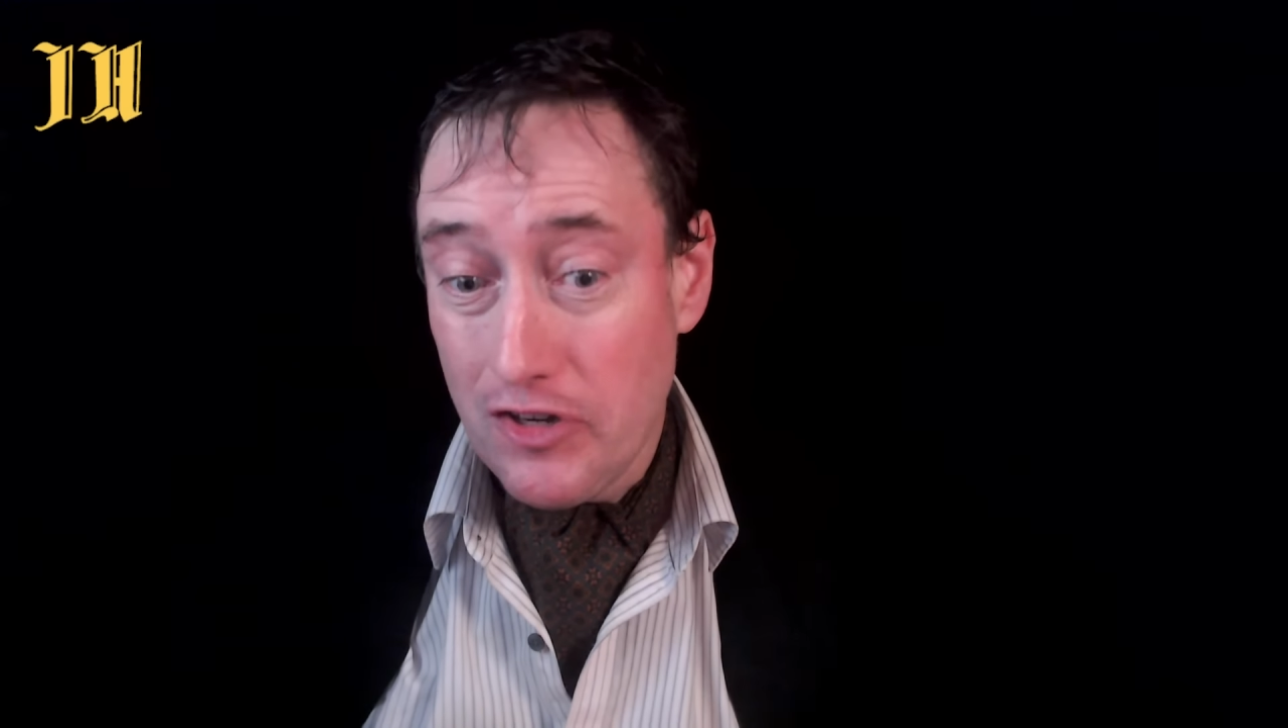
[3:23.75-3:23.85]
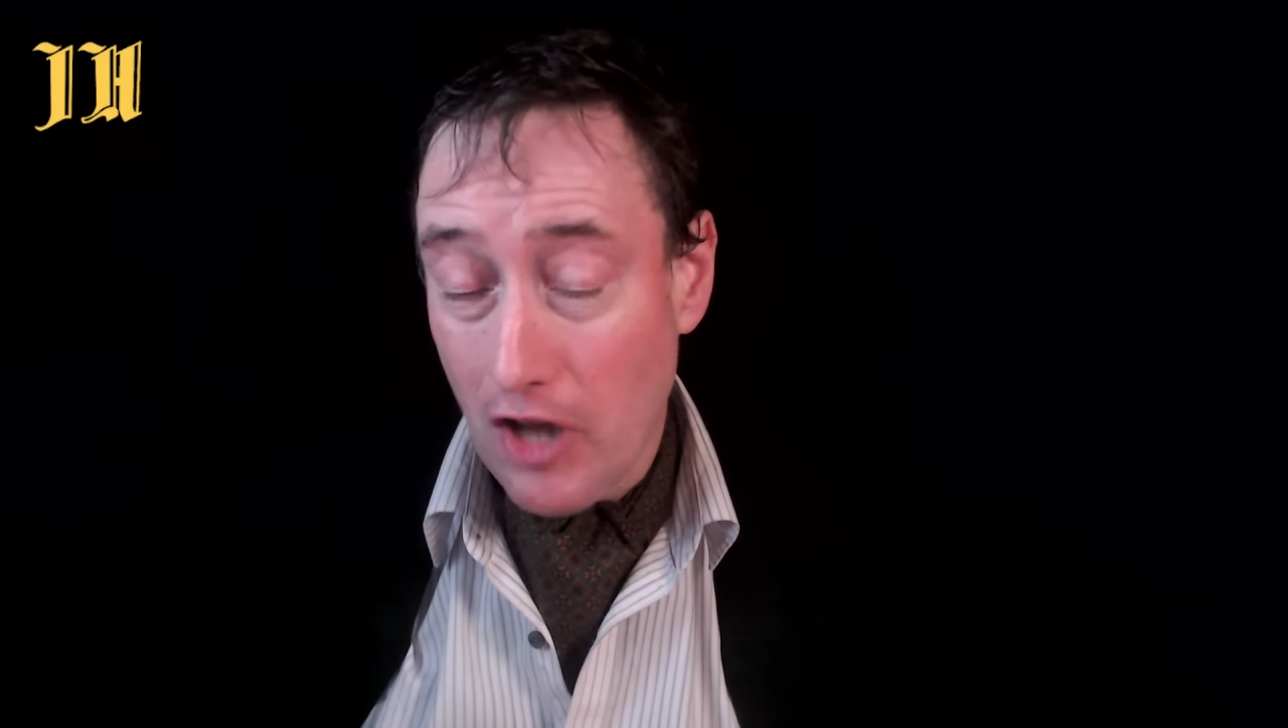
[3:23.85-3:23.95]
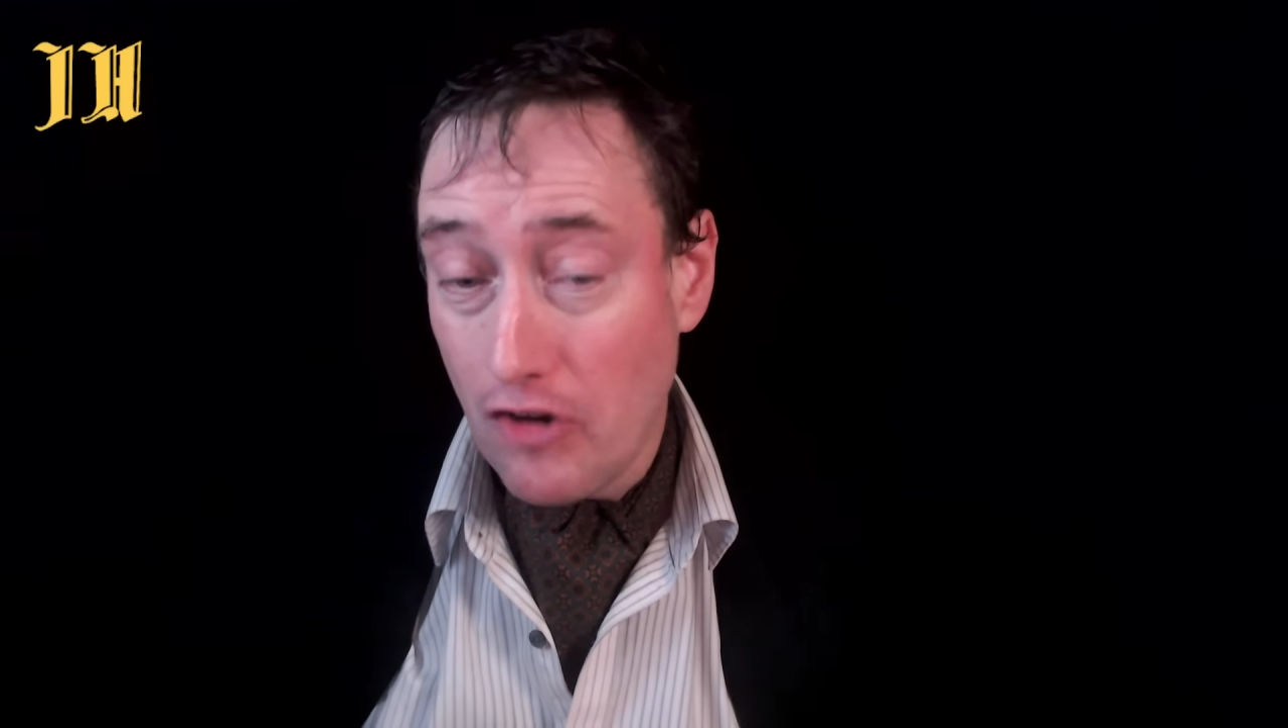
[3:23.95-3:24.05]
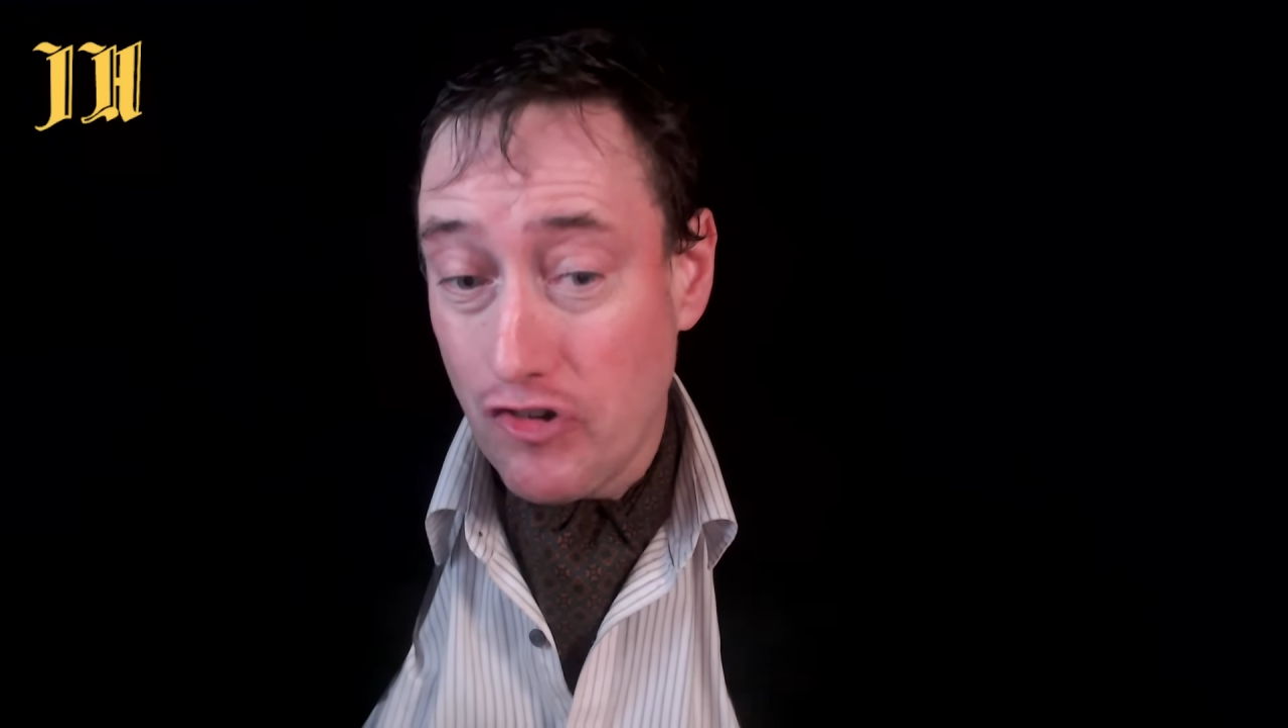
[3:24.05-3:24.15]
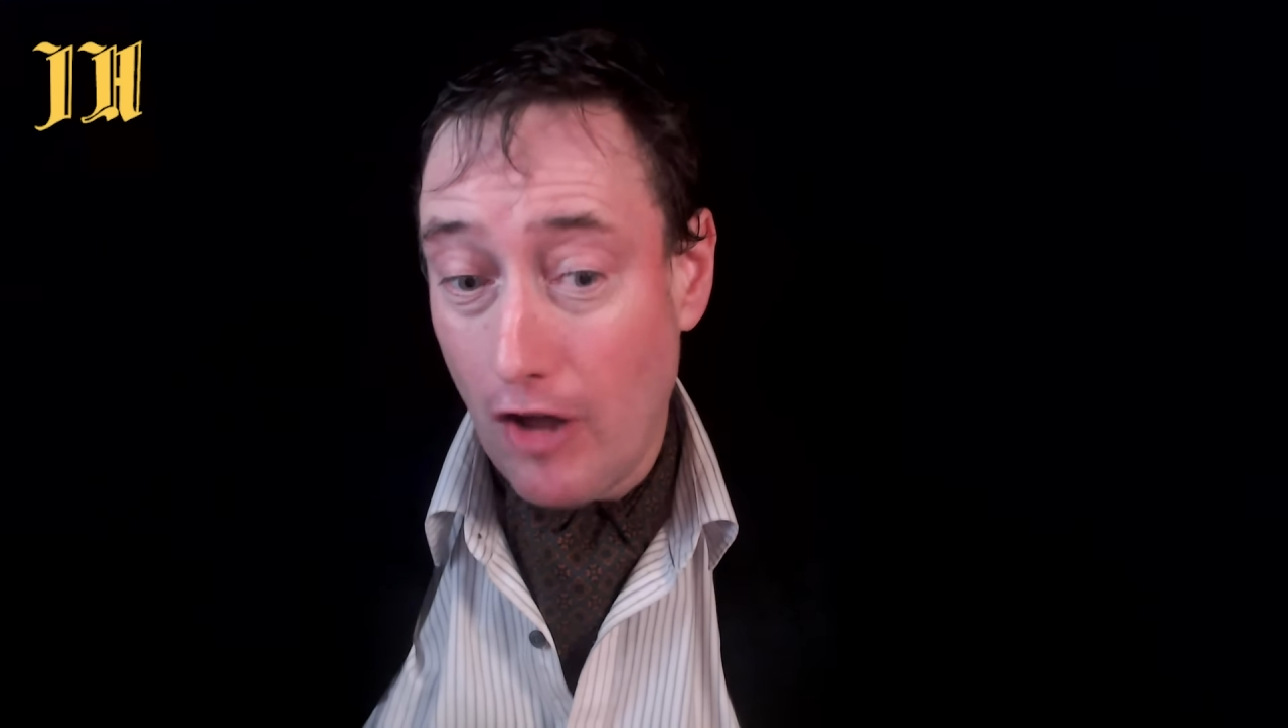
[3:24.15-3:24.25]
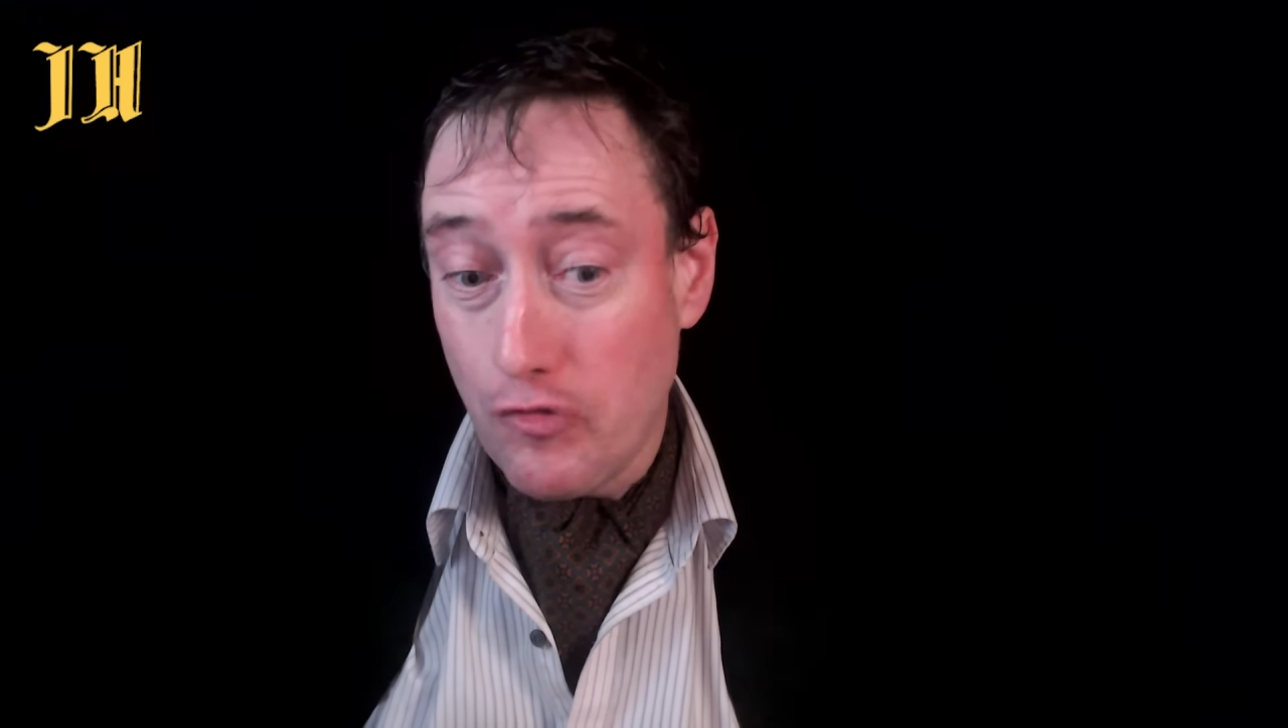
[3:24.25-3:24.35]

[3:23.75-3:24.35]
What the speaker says: Nudge, nudge,